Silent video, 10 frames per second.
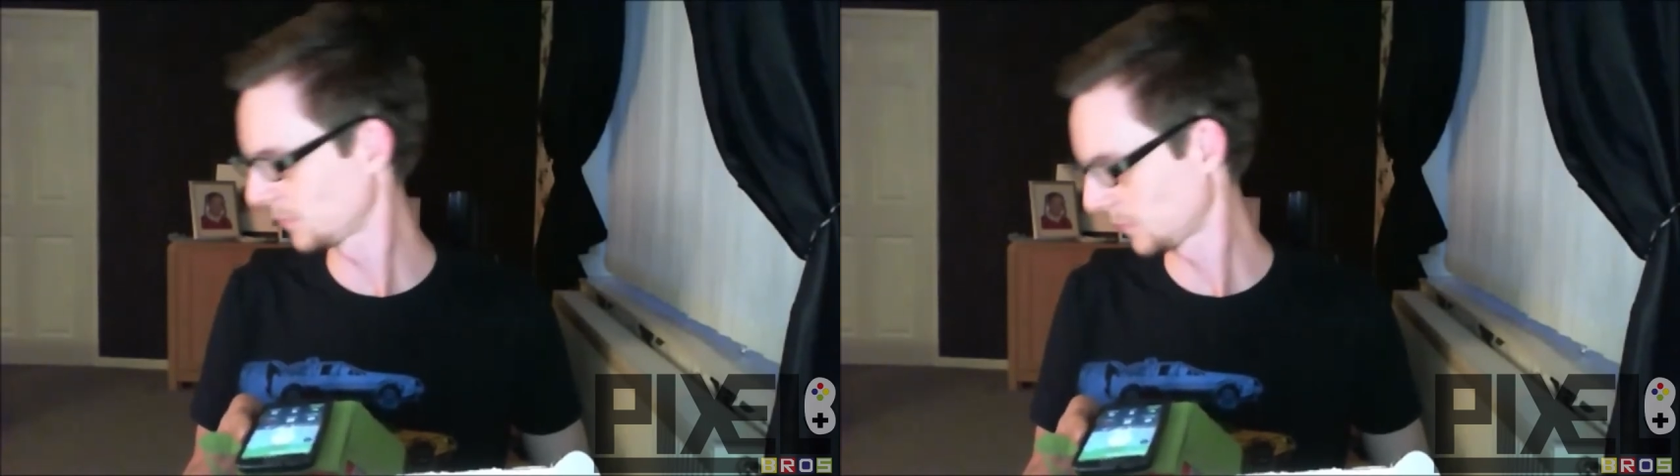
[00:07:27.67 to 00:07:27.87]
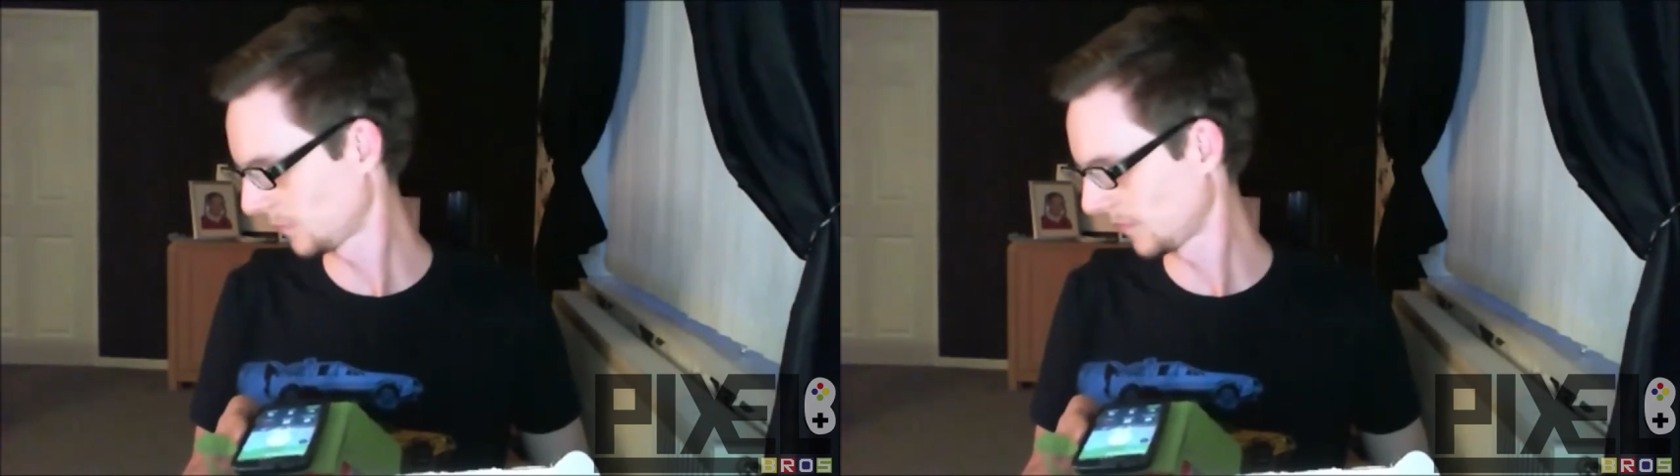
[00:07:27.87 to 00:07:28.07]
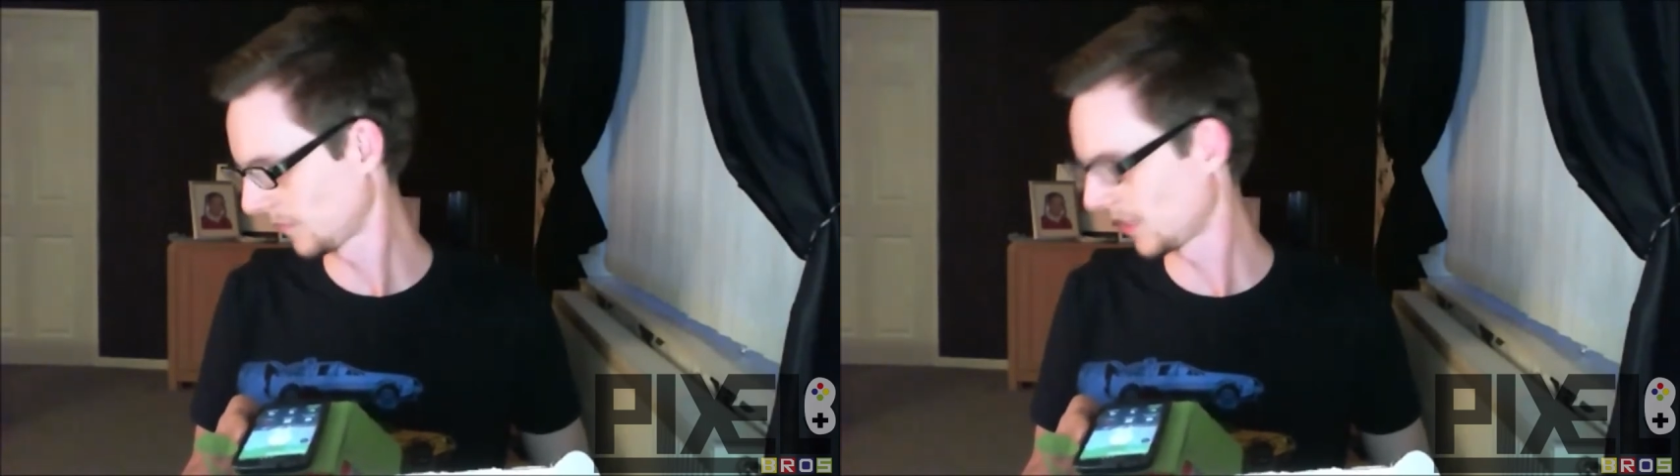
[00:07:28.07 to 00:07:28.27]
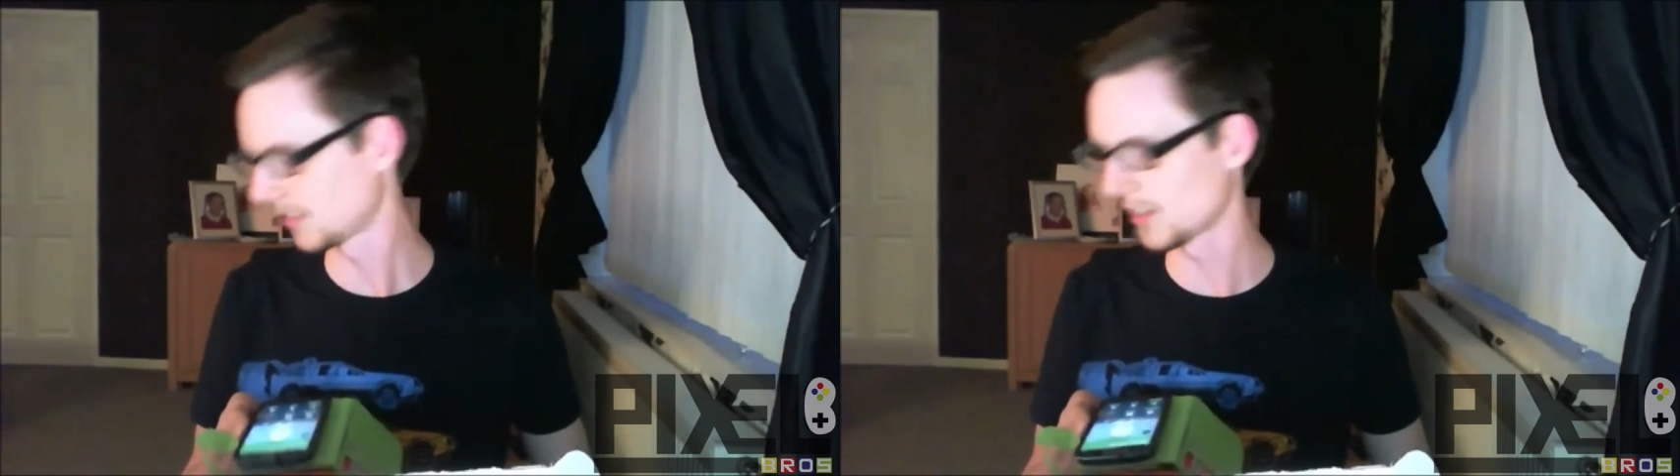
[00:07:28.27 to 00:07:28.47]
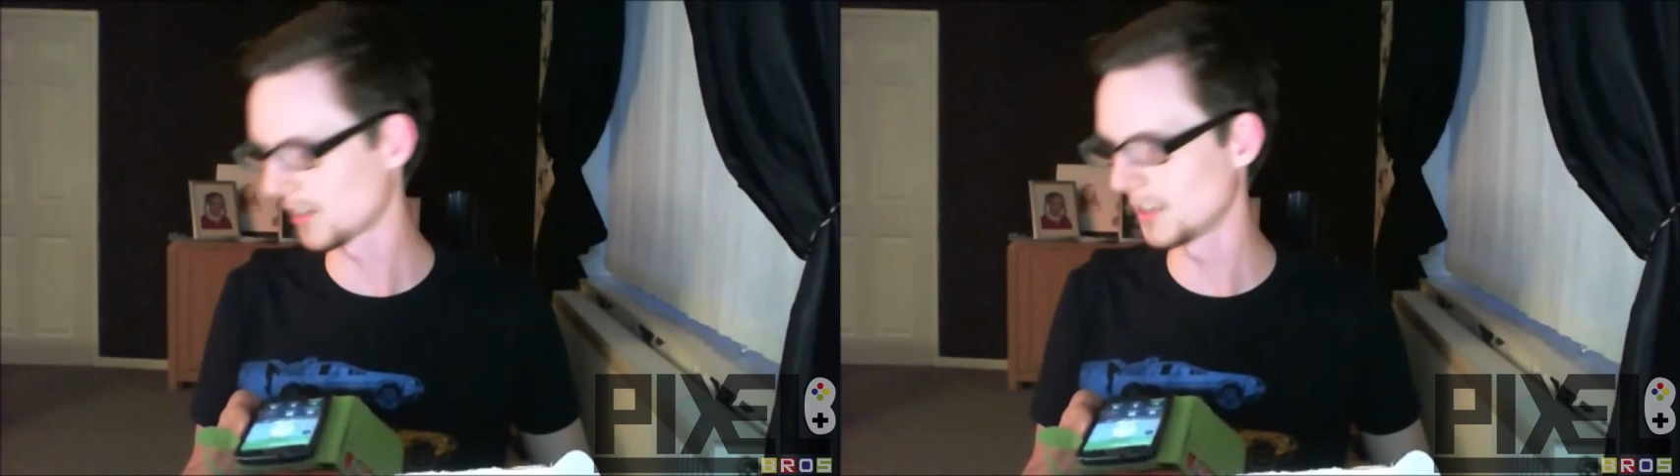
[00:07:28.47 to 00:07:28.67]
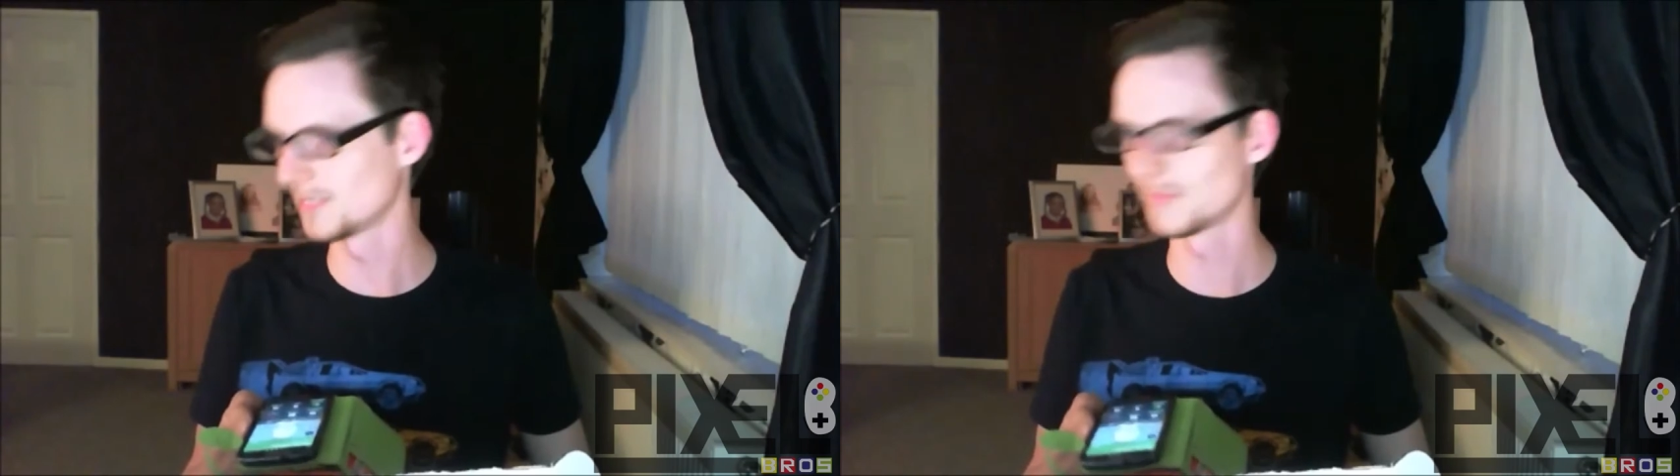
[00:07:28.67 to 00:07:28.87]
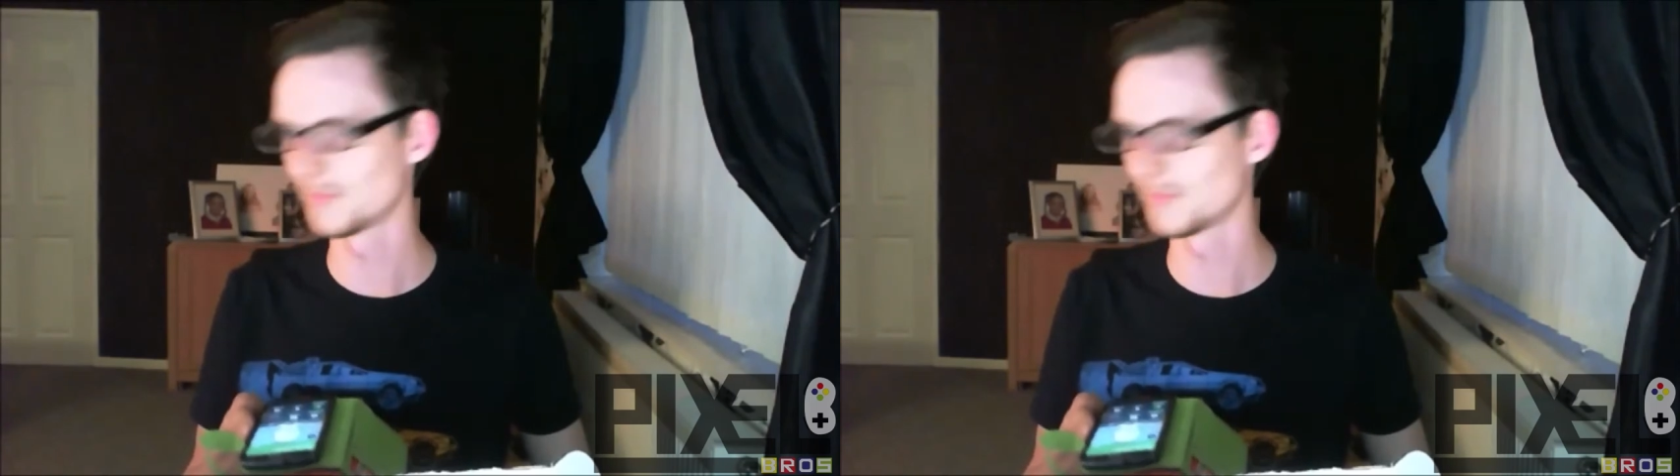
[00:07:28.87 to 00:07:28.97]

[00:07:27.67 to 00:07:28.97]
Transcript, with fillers: alright? How's it going?